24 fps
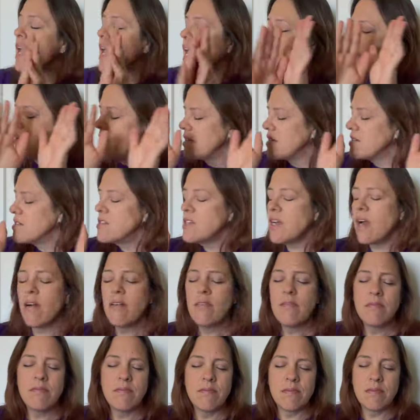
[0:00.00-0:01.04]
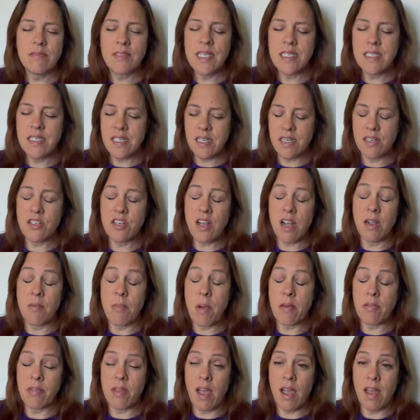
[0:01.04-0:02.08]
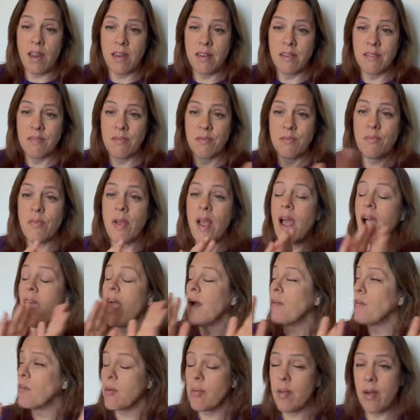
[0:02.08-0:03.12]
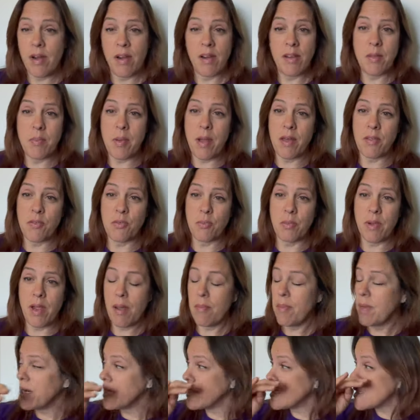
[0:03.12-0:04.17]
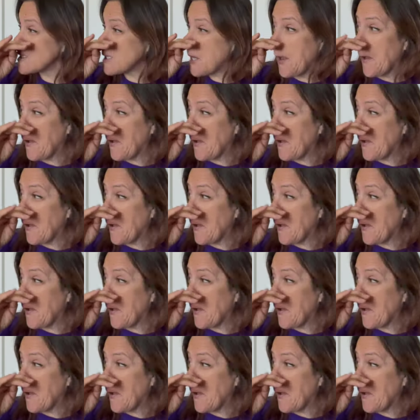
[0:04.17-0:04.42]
Anyway, let's not talk about that. I'm repairing the bathroom cabinets.